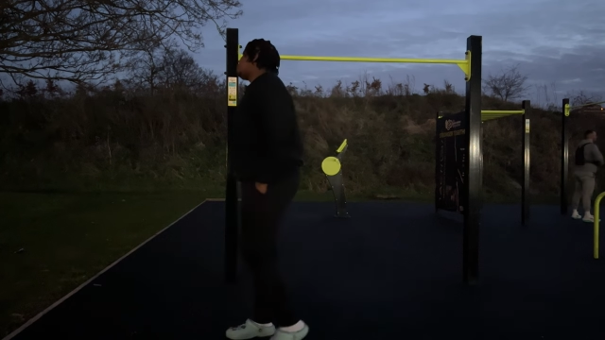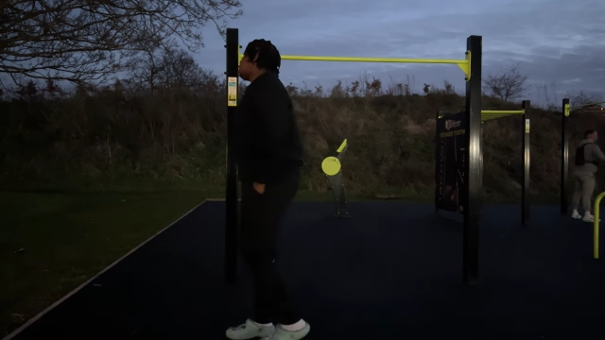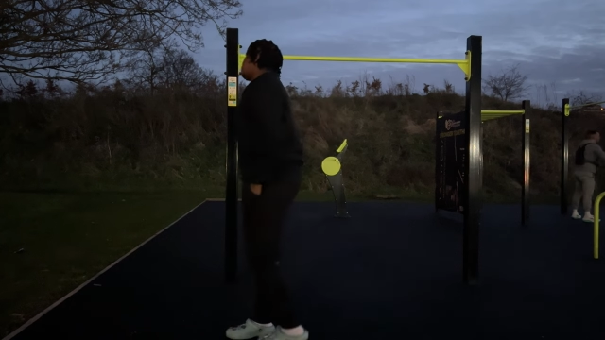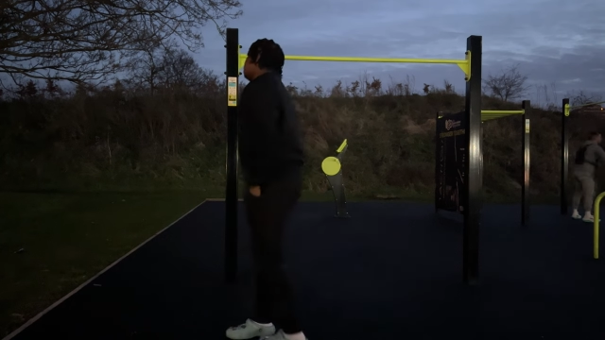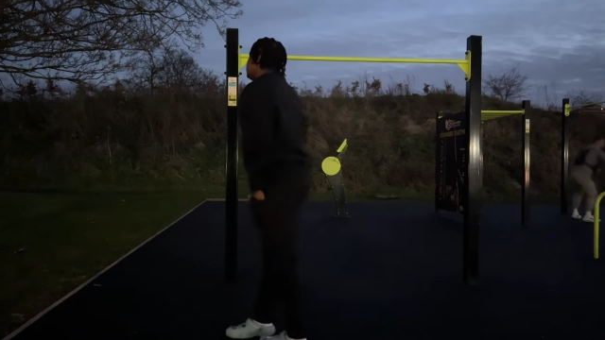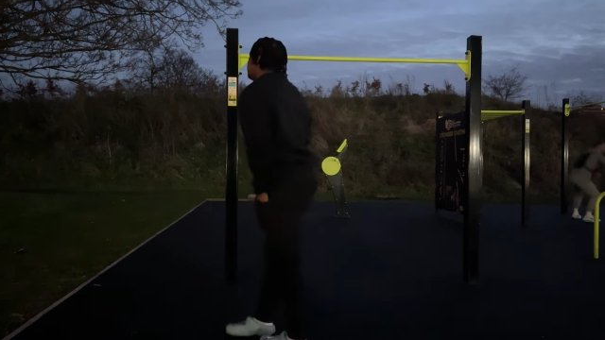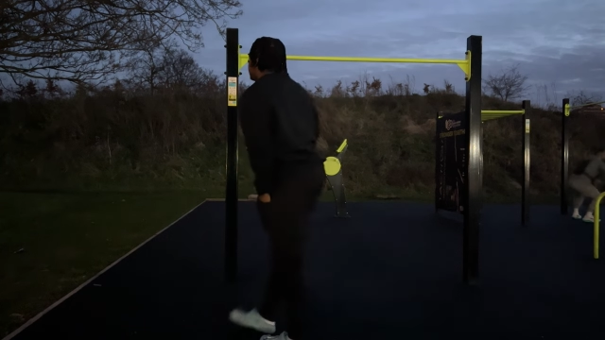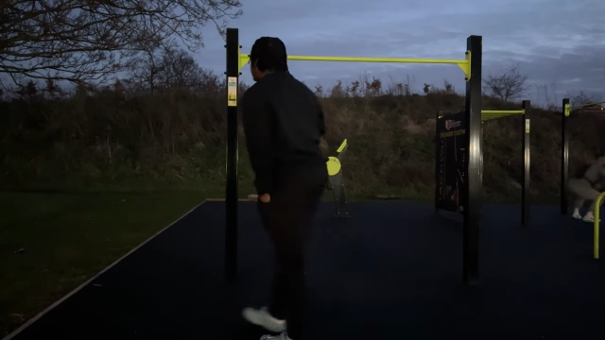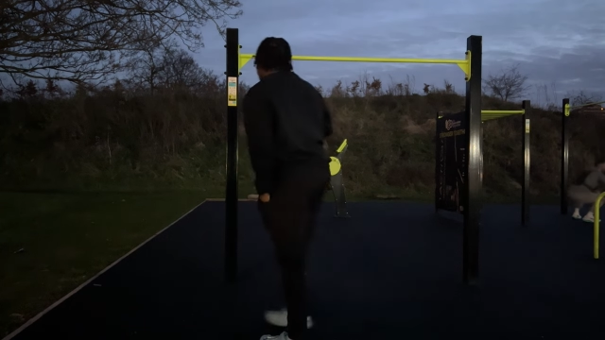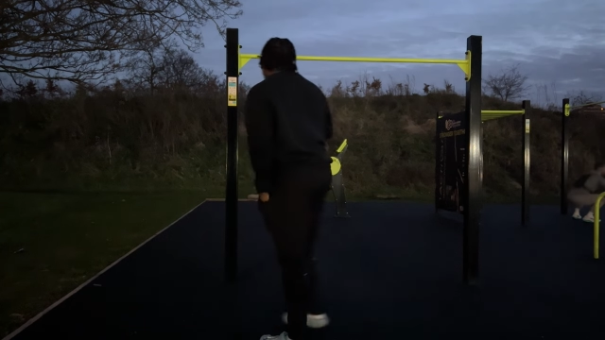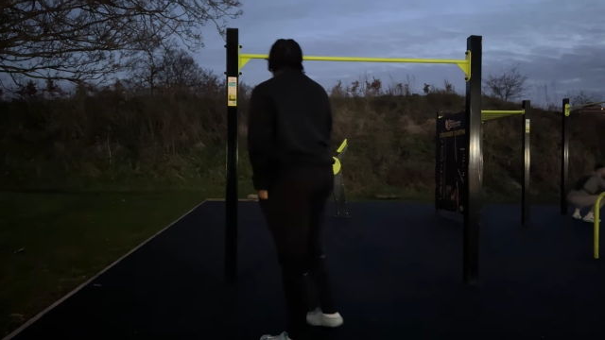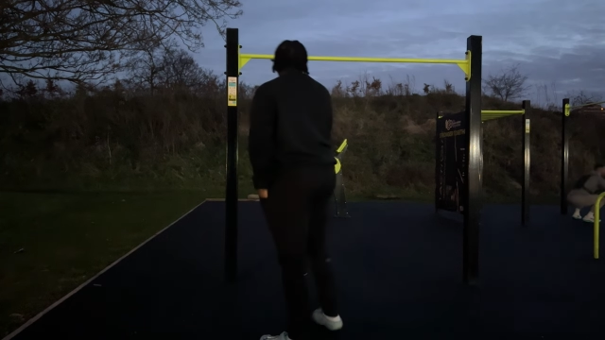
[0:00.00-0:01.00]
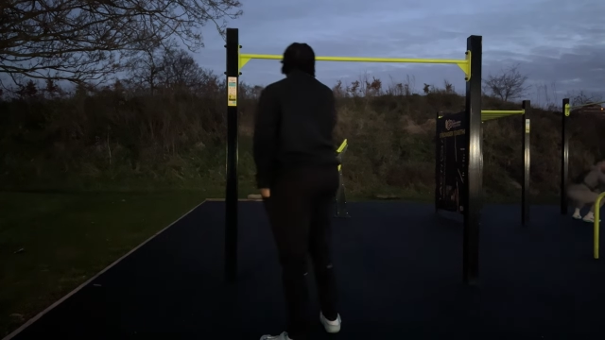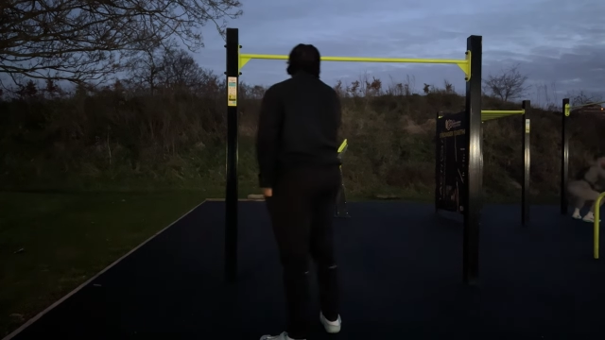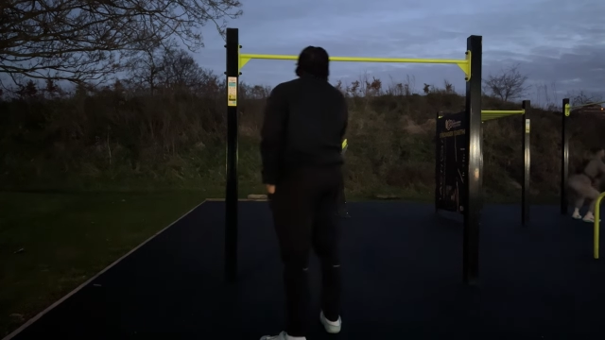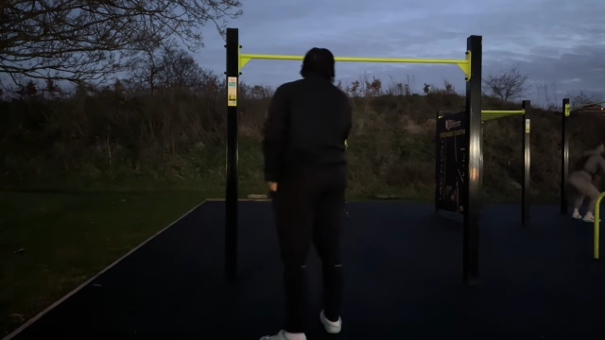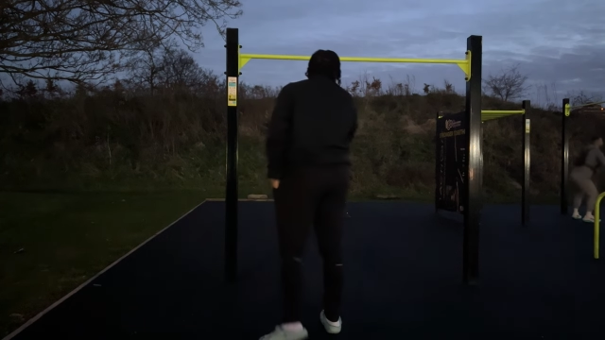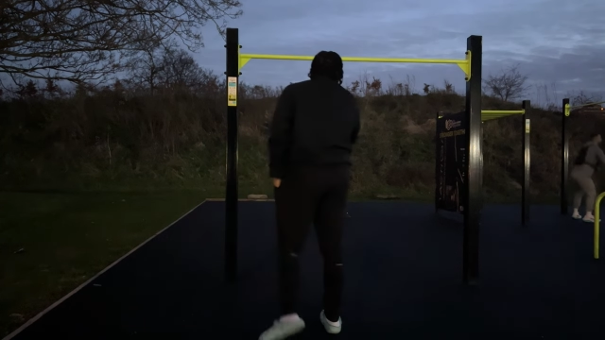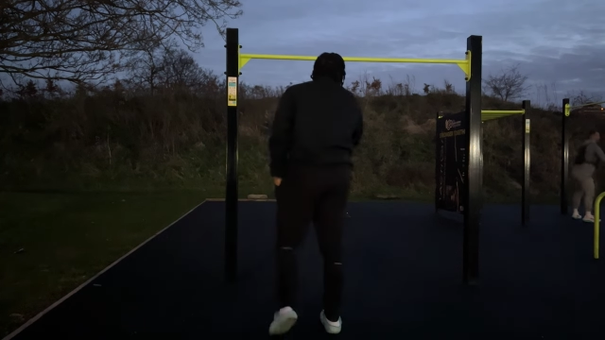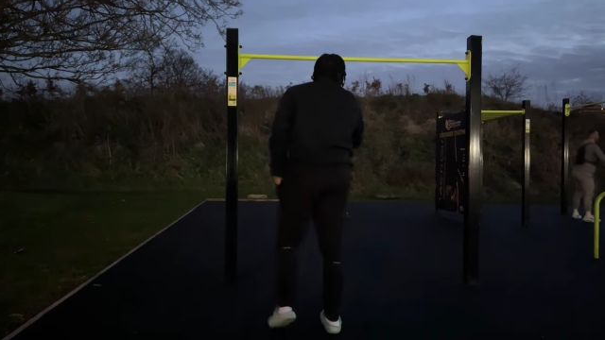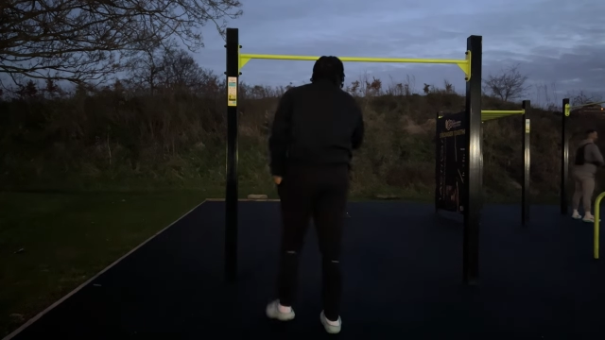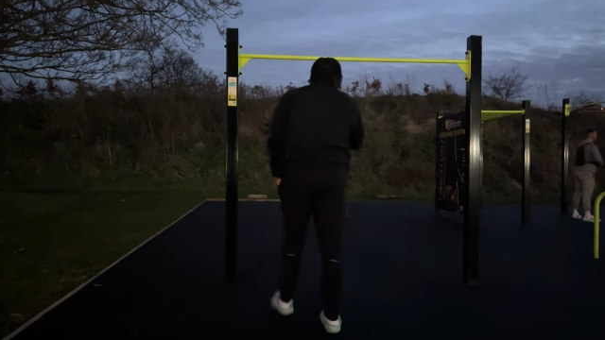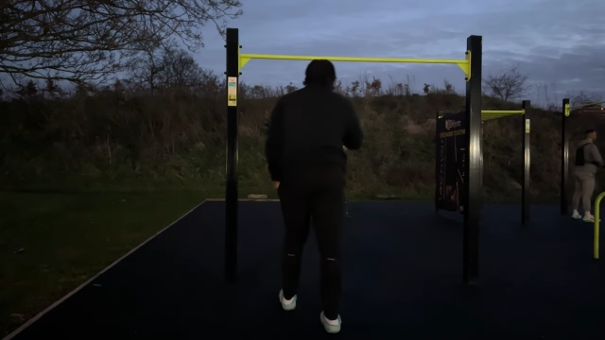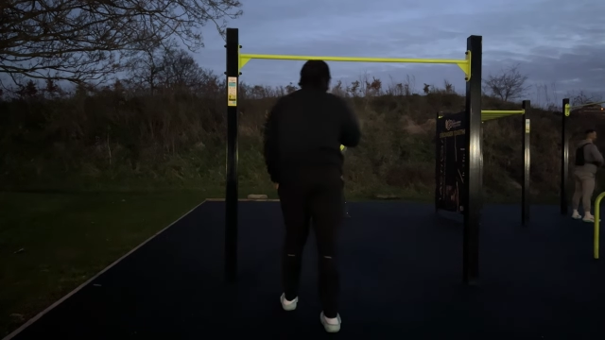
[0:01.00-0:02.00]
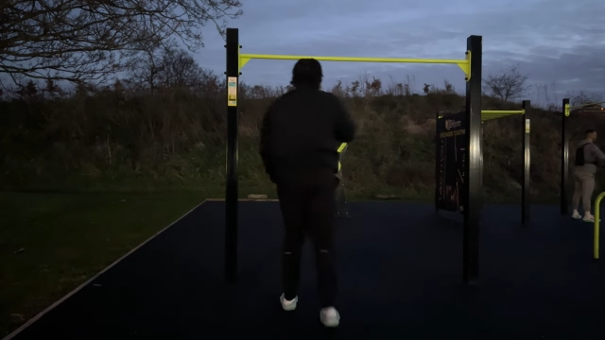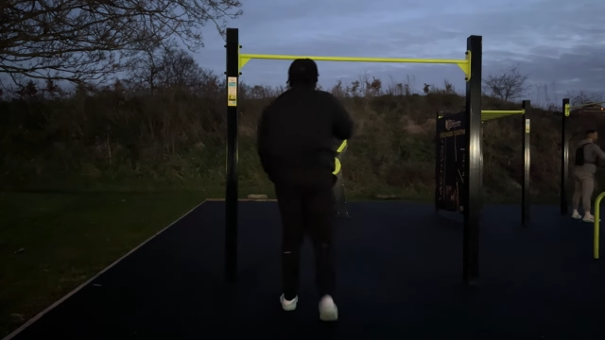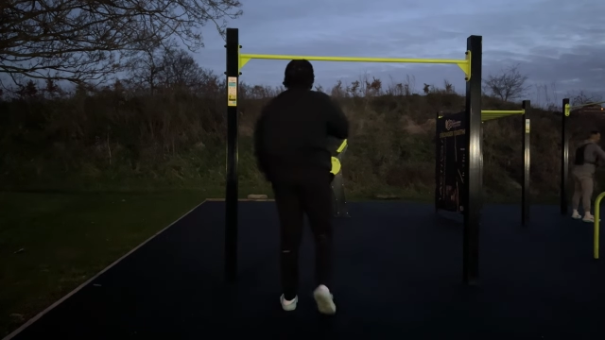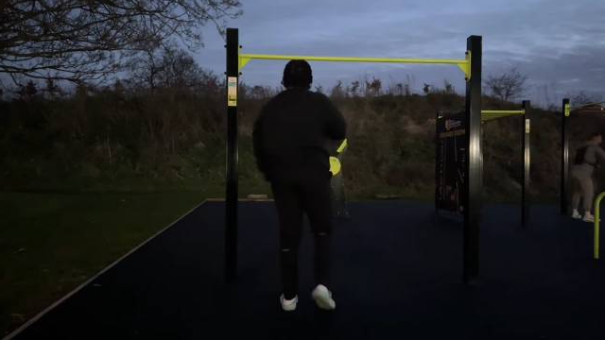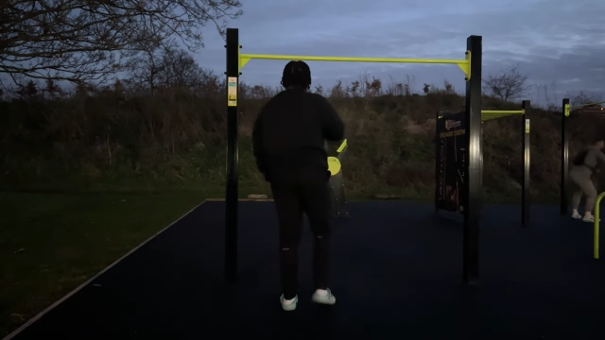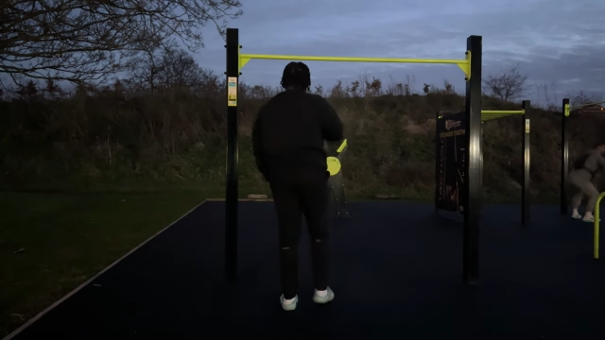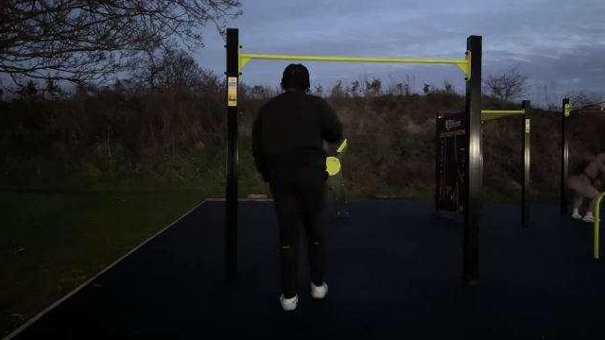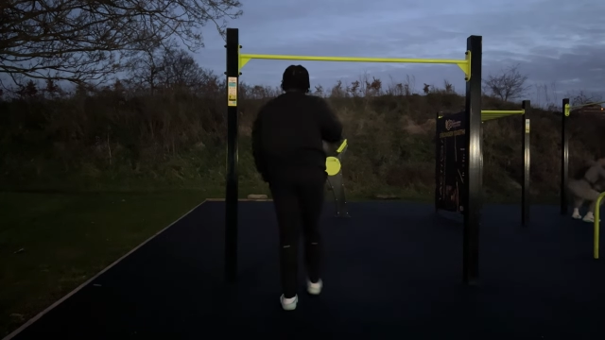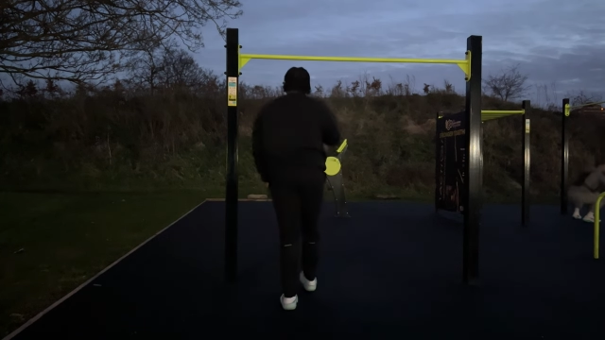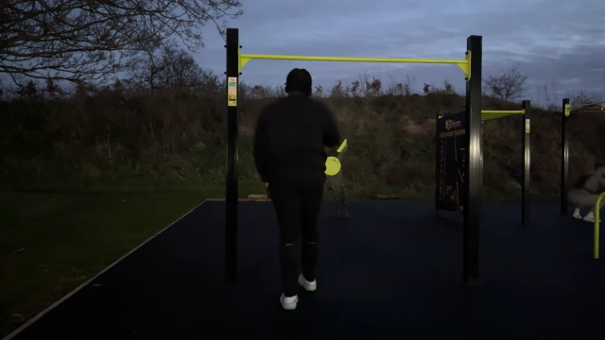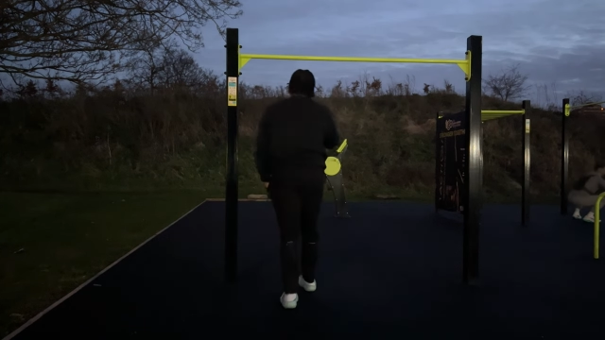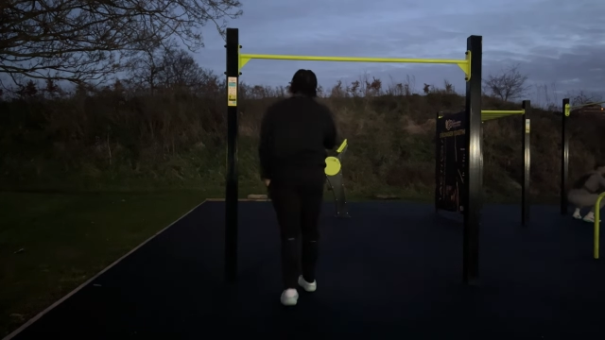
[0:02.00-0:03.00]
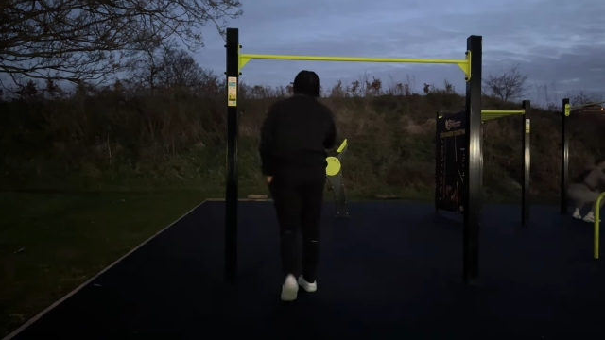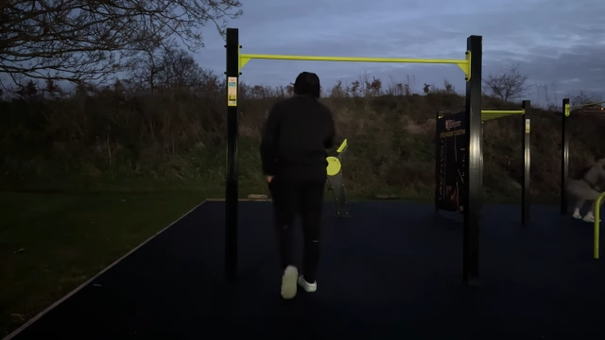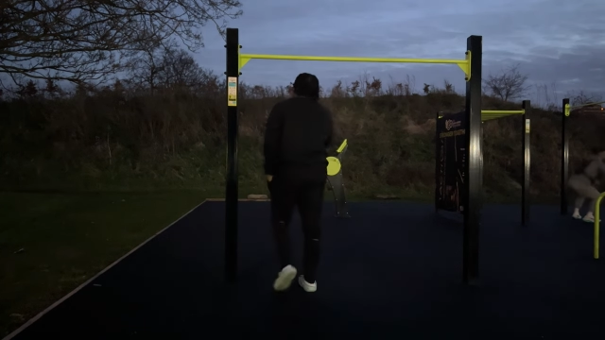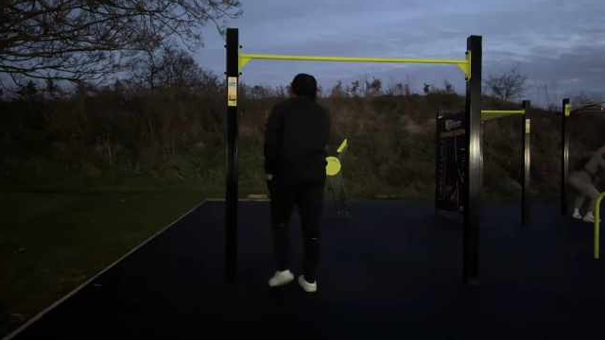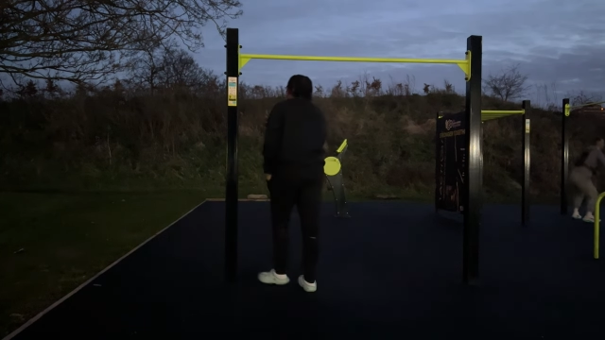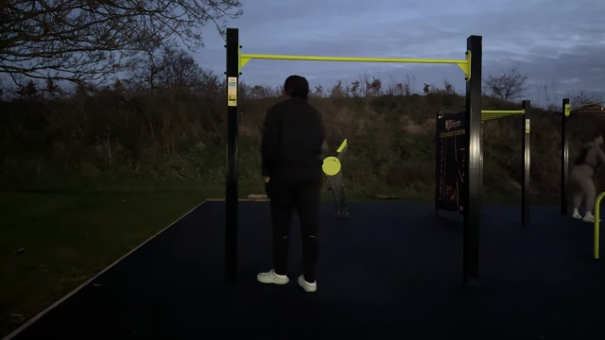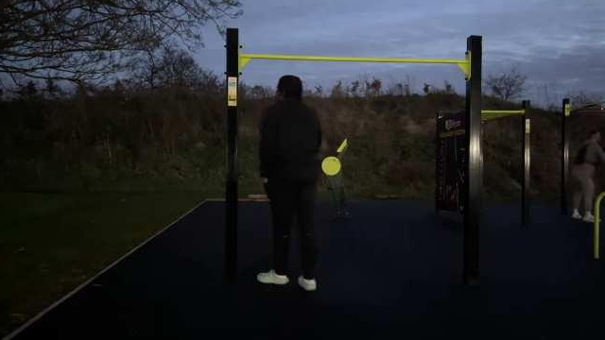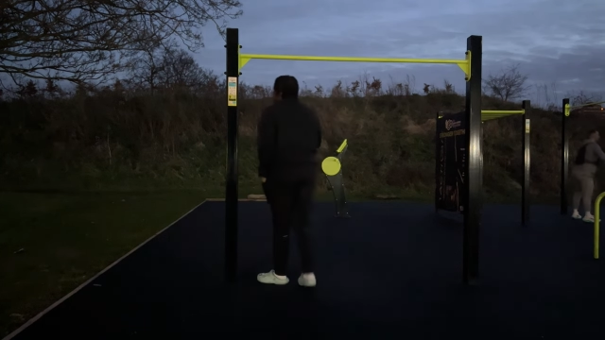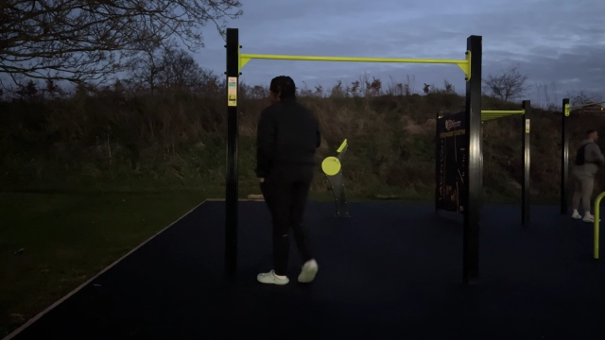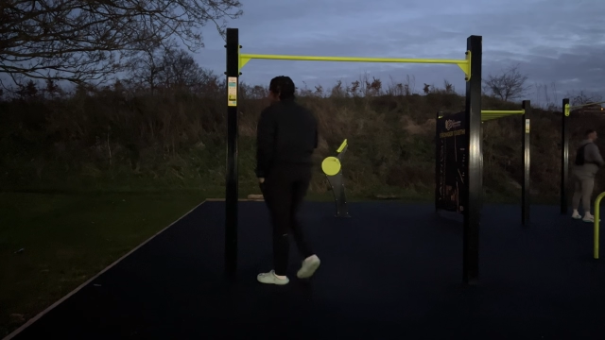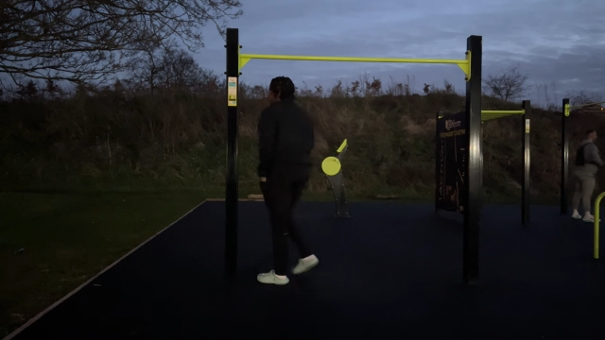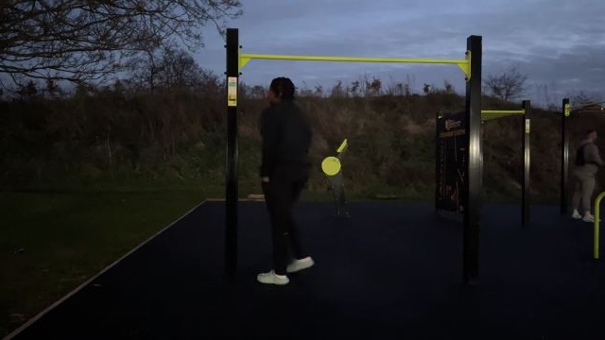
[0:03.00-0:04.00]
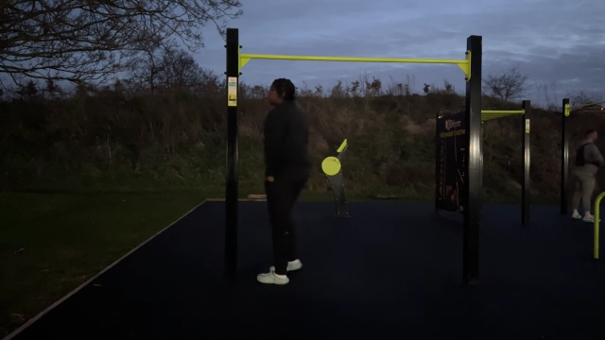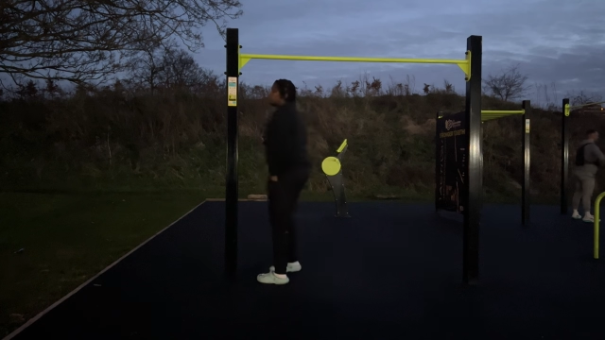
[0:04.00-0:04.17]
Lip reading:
[unreadable: no face in view]